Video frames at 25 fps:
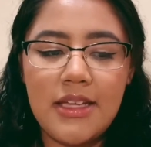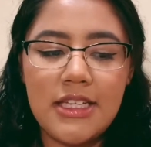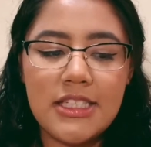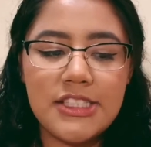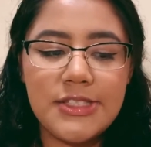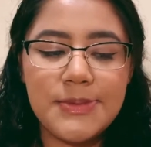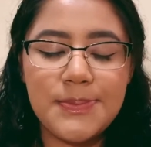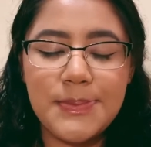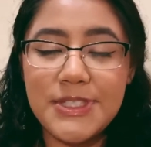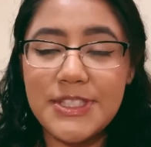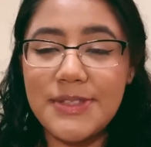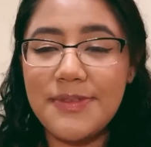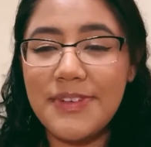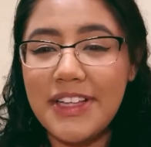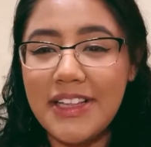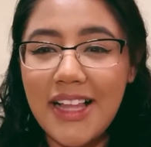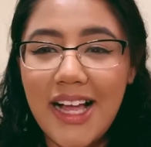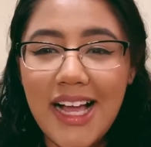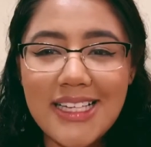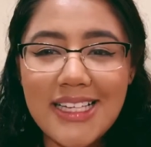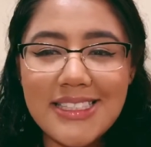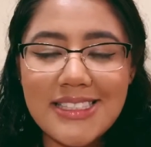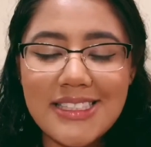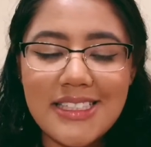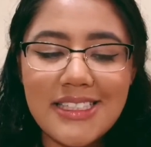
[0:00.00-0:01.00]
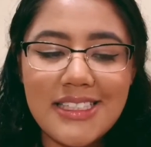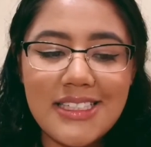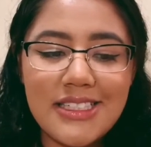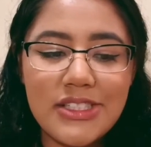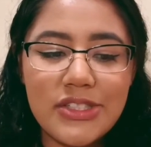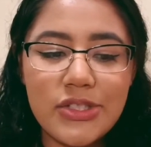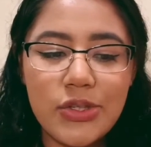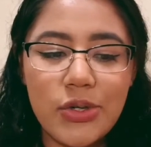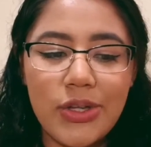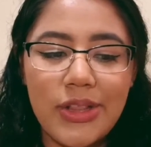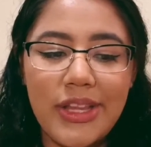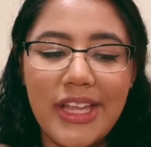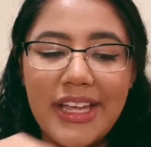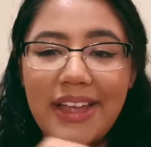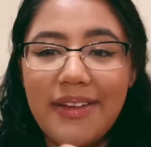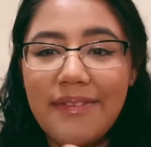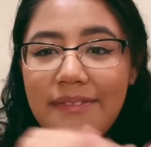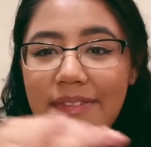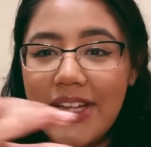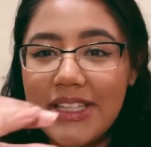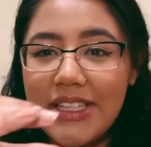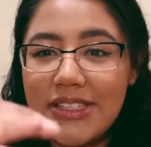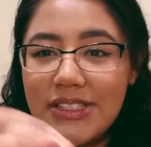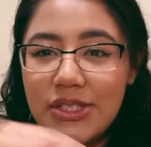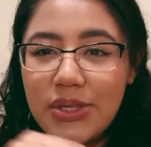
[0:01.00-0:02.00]
specific classes or like
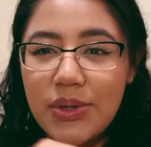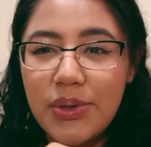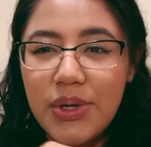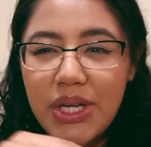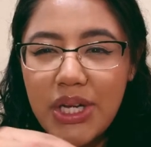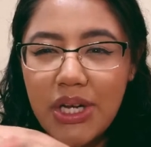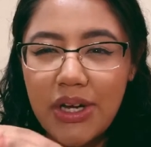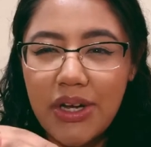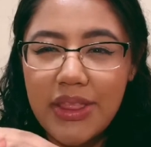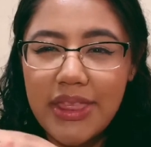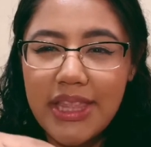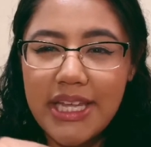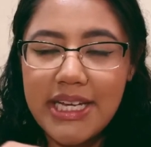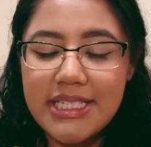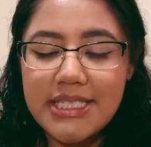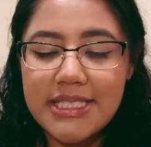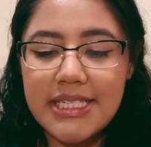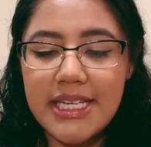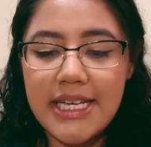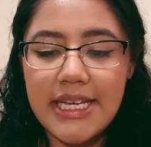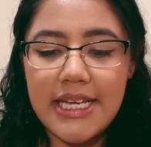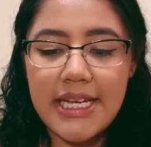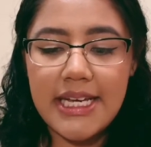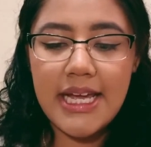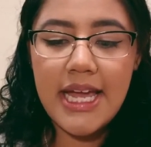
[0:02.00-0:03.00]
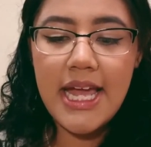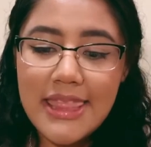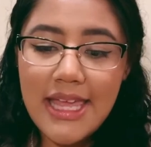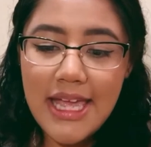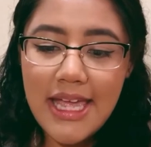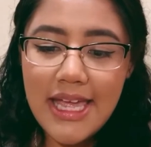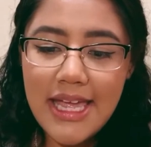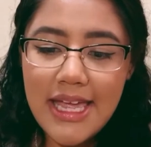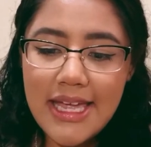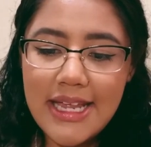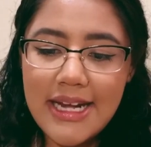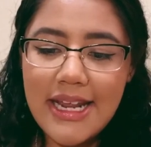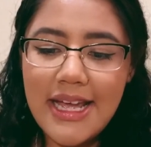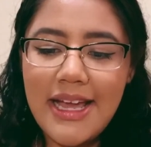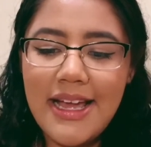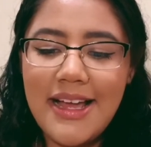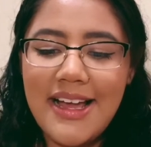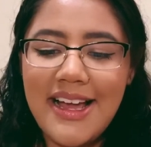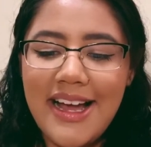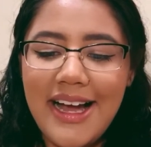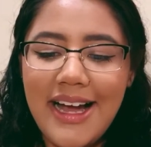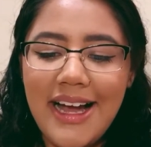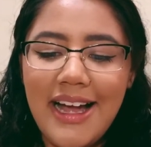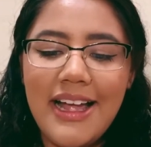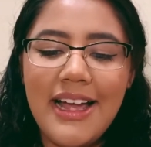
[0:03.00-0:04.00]
events going on that day. Then
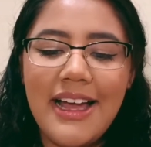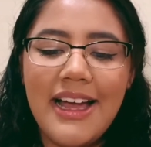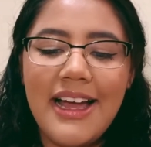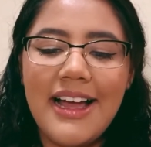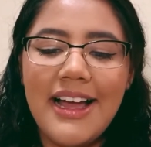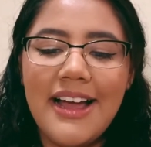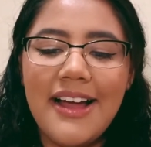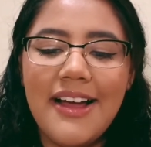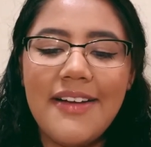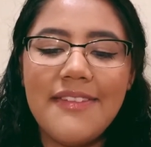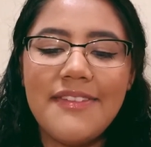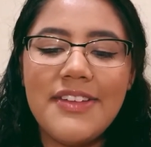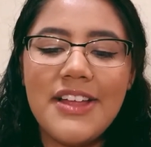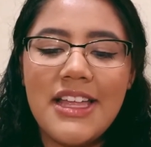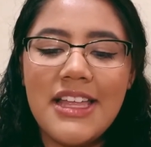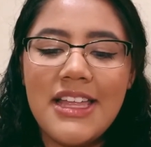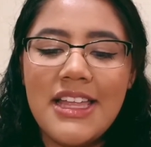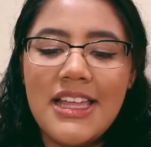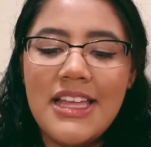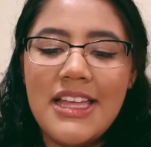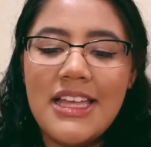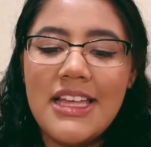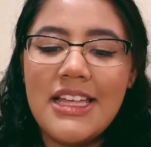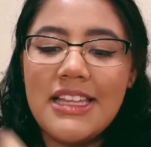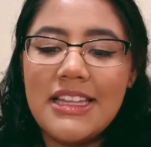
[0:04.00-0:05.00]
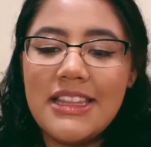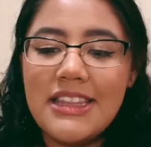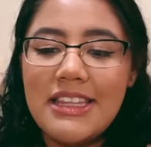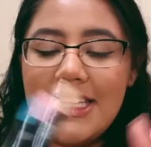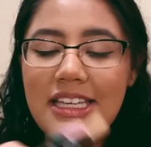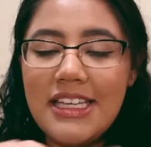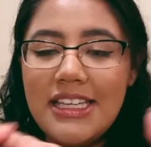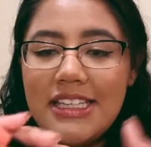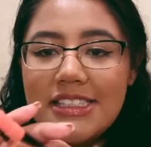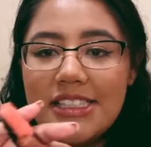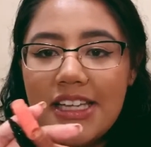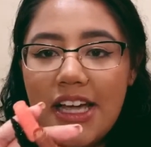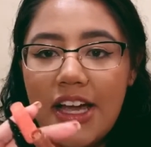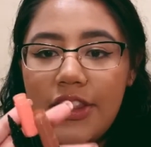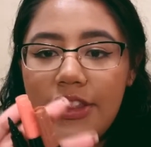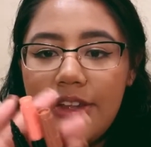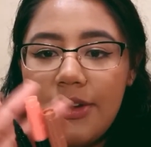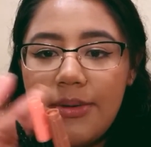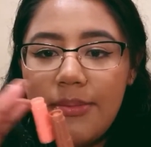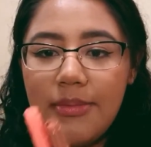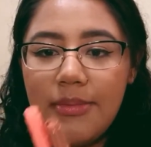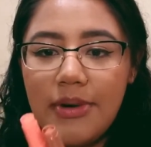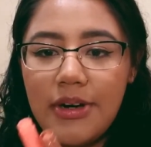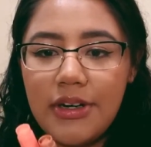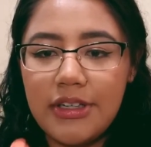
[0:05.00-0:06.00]
I have these other
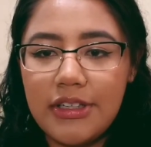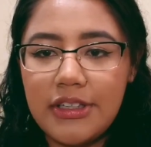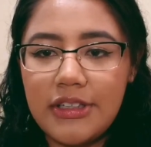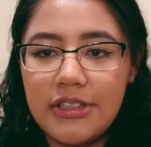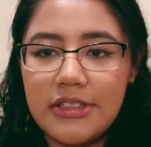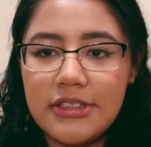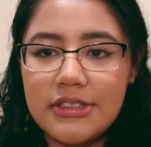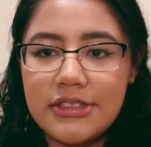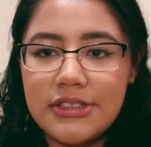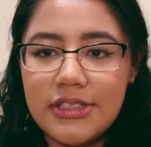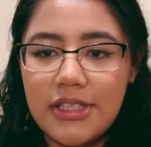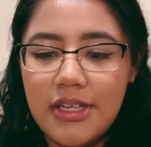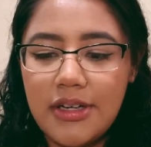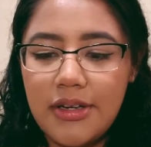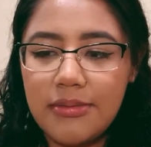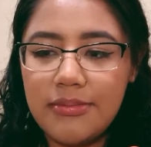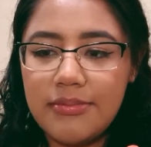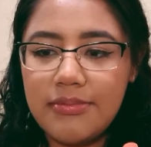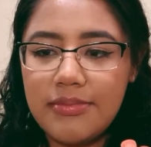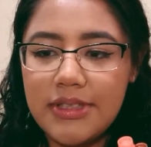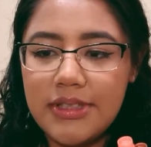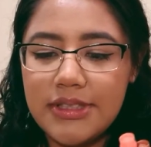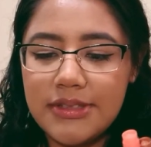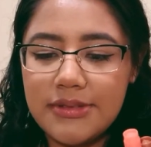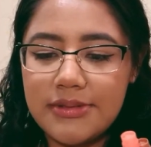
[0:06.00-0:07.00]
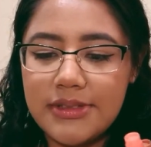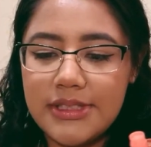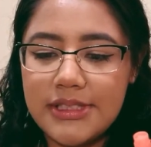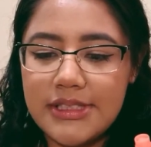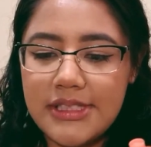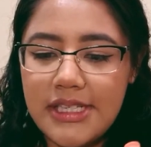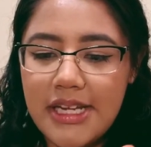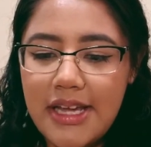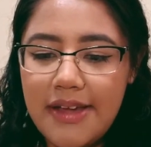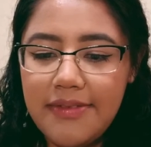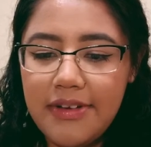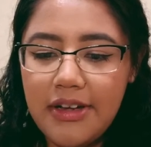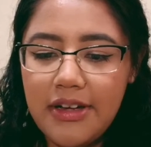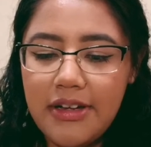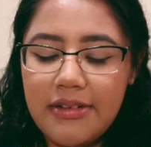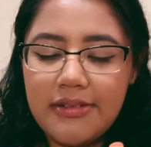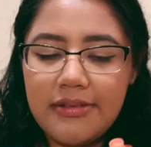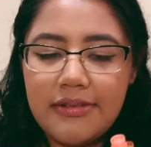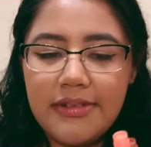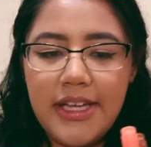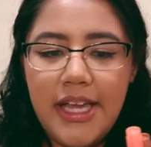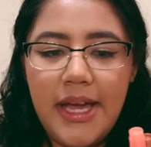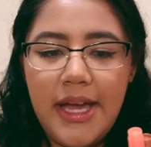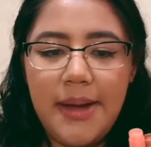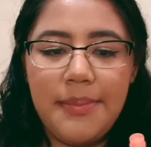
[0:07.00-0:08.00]
markers. Oh, this one doesn't have a
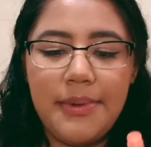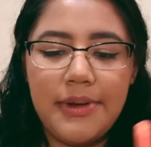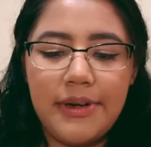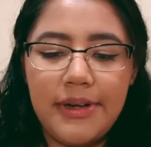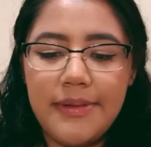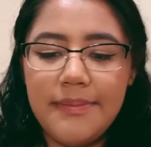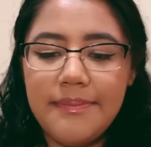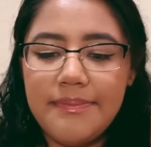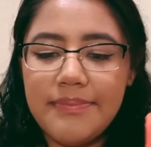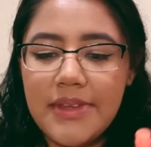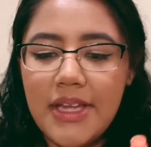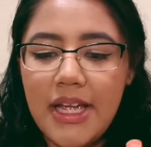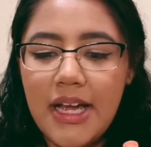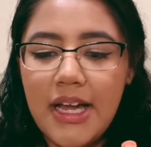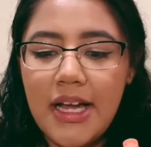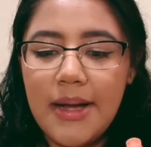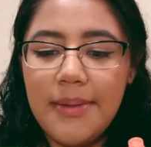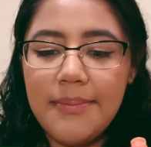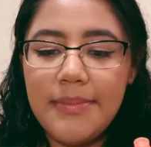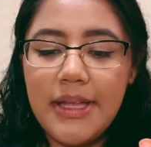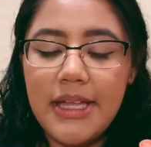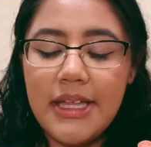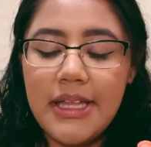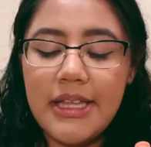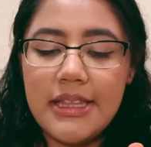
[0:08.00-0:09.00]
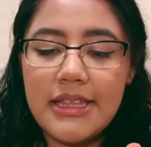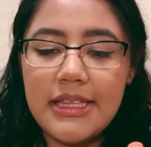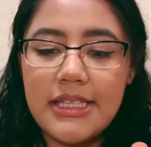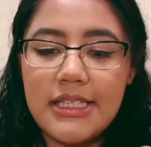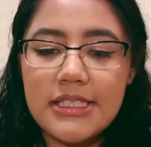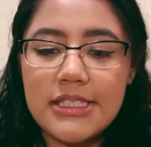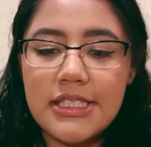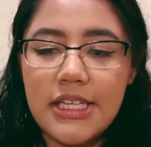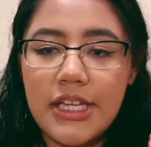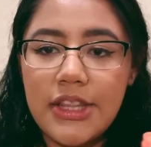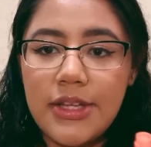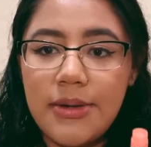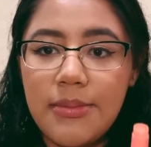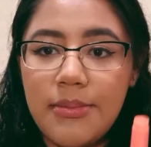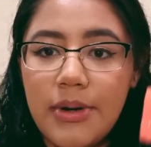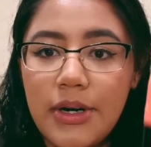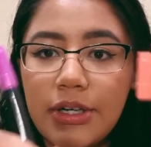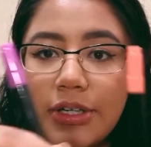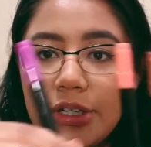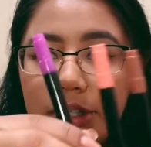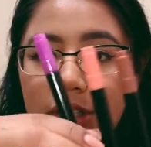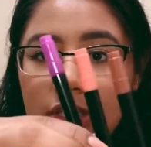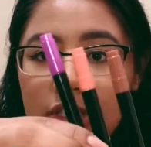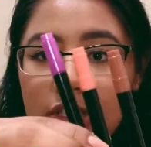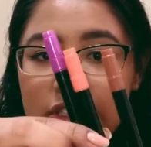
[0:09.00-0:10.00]
cap on it. These other
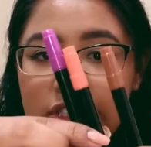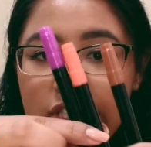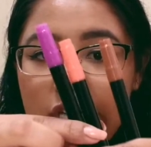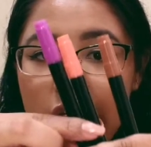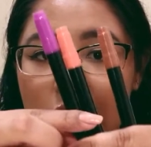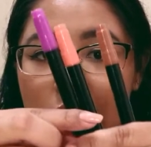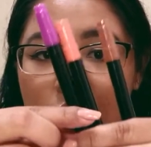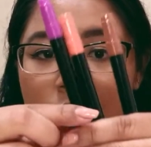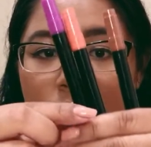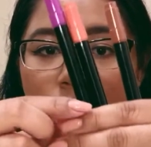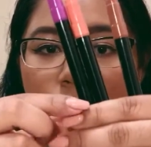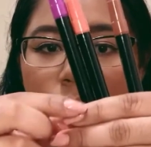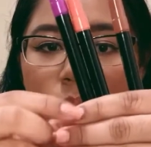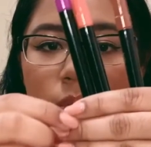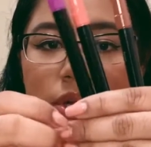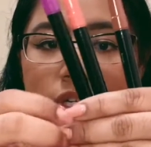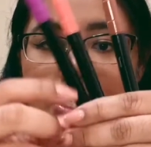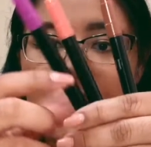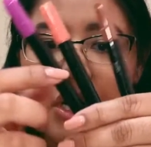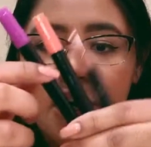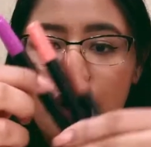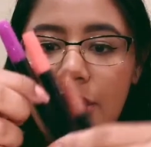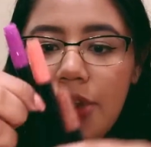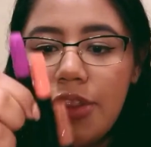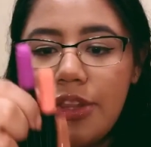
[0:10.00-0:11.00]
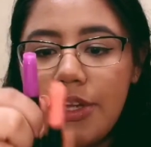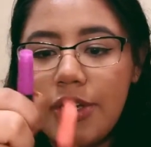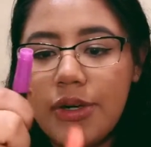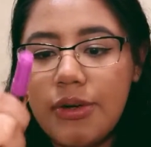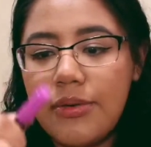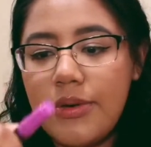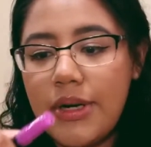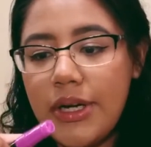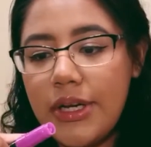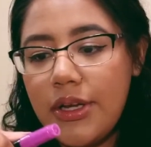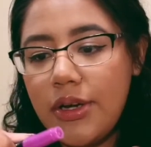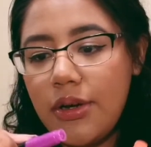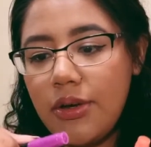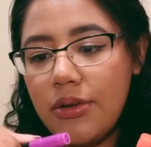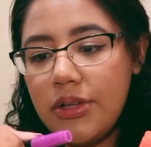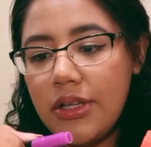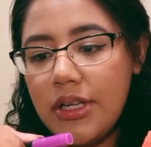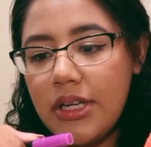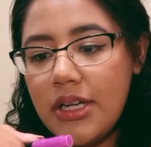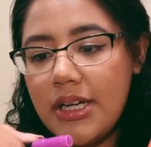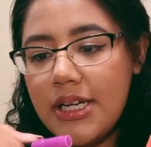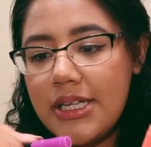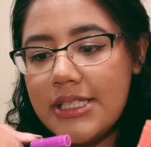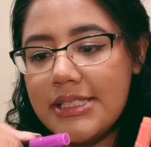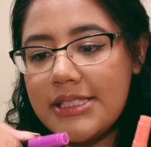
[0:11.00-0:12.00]
markers, which are the
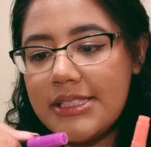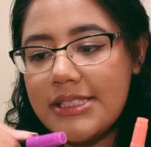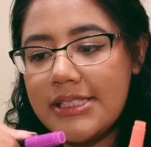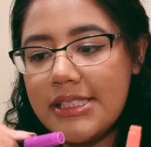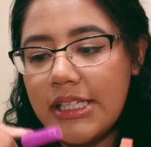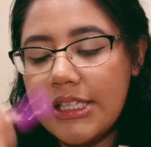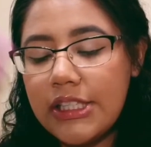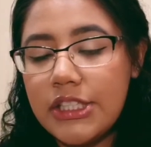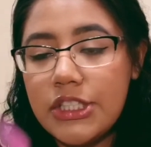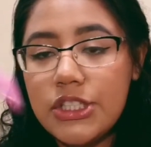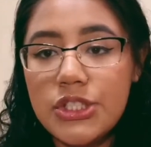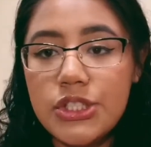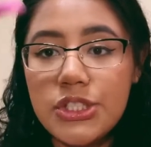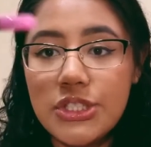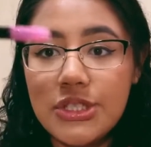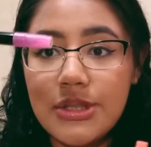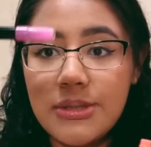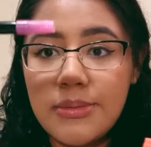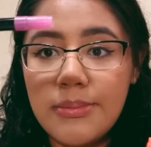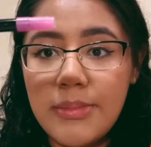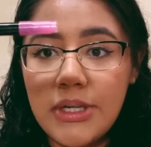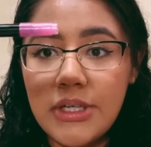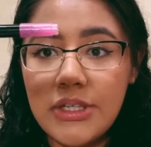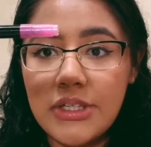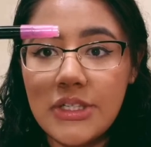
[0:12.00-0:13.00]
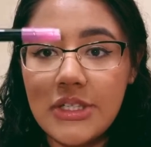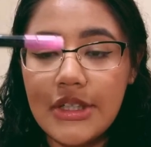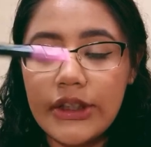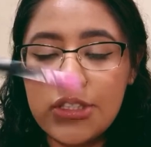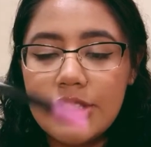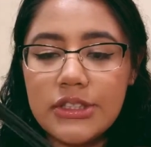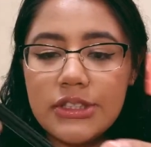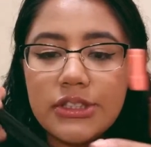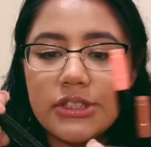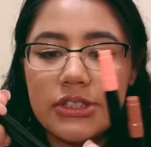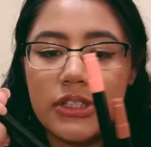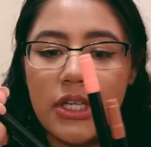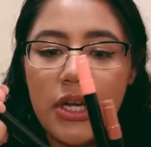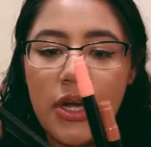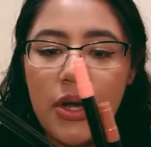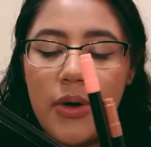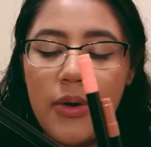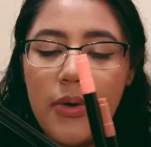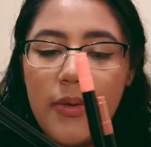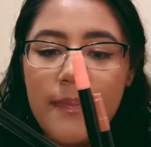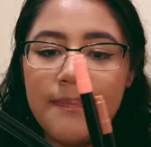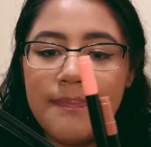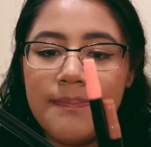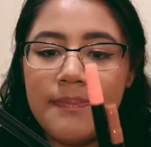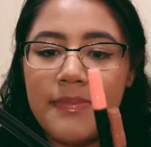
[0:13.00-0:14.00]
Crayola signature markers. So